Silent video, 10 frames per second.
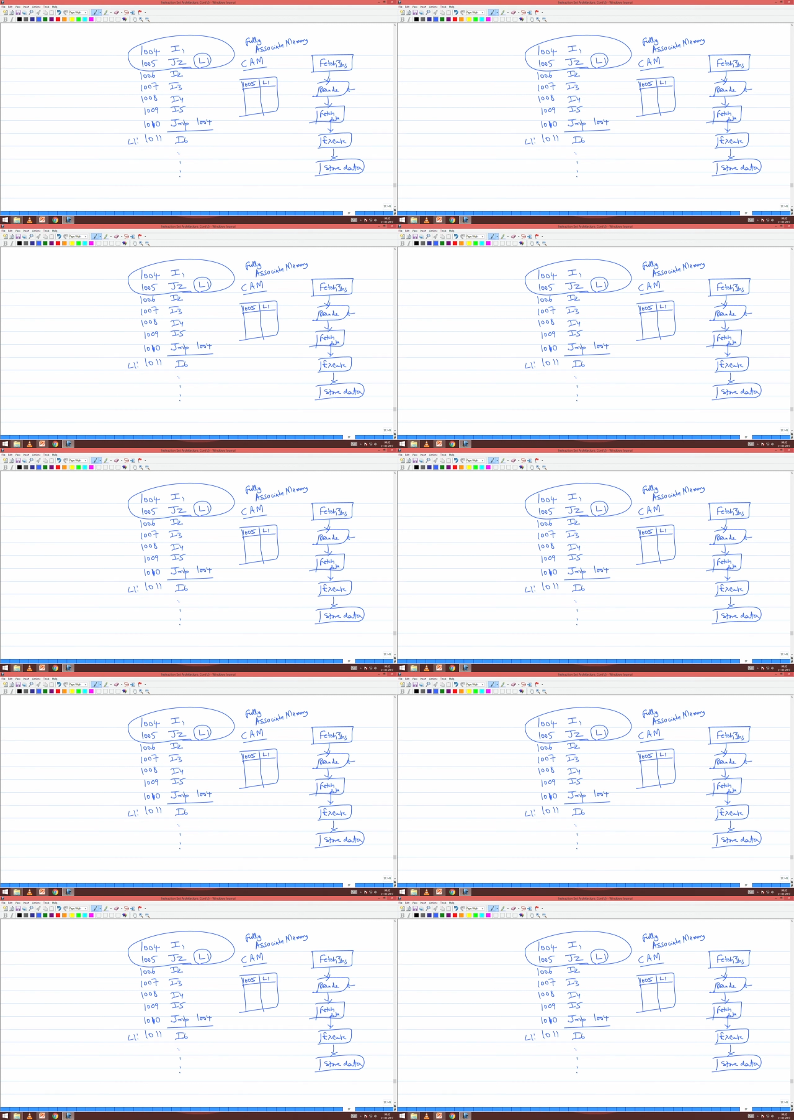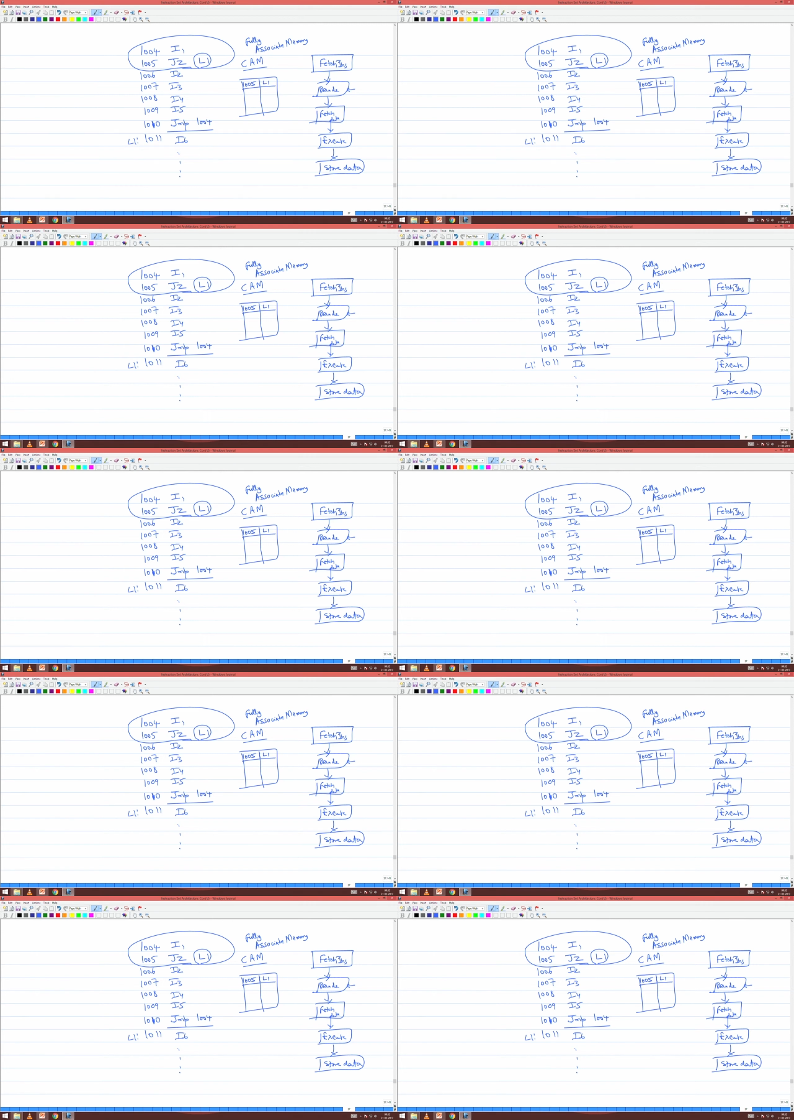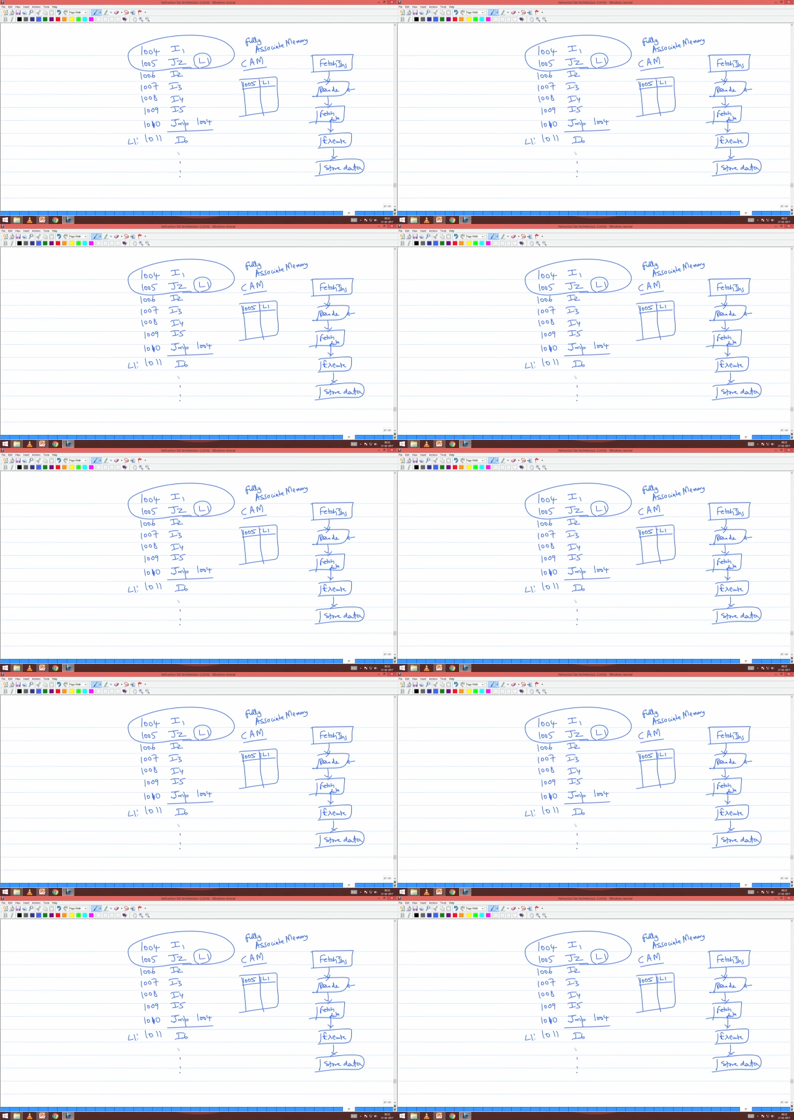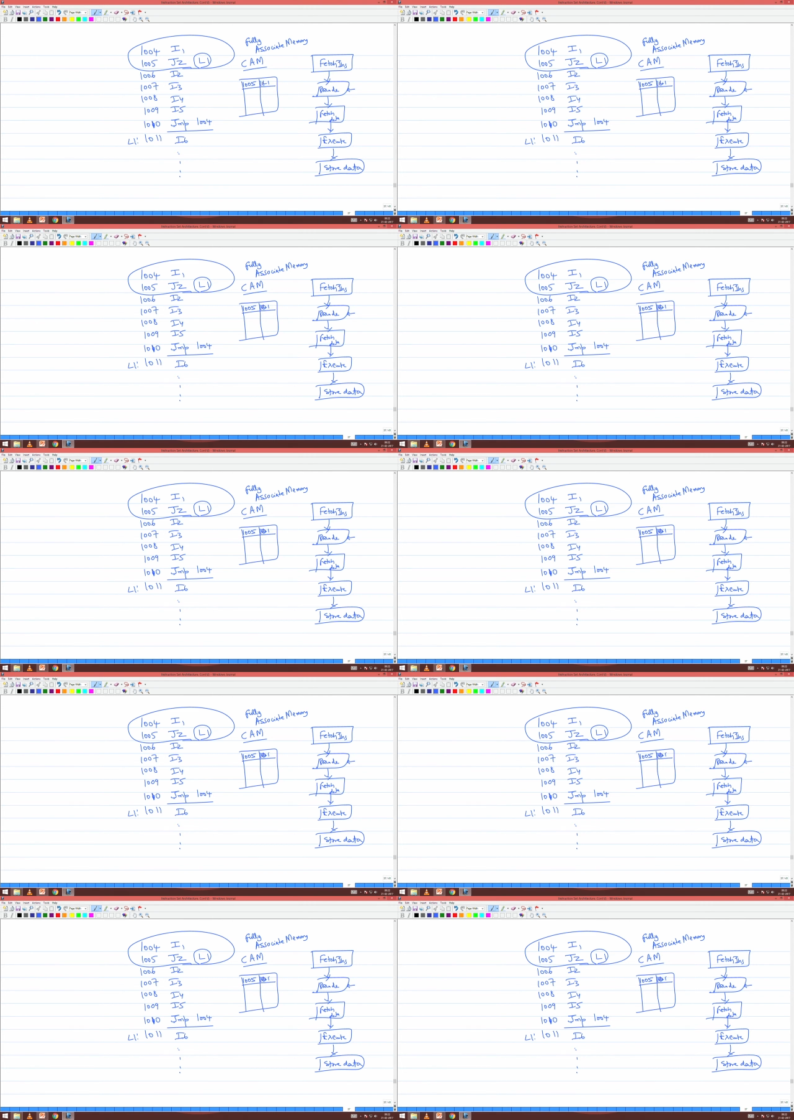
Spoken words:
(no speaker visible)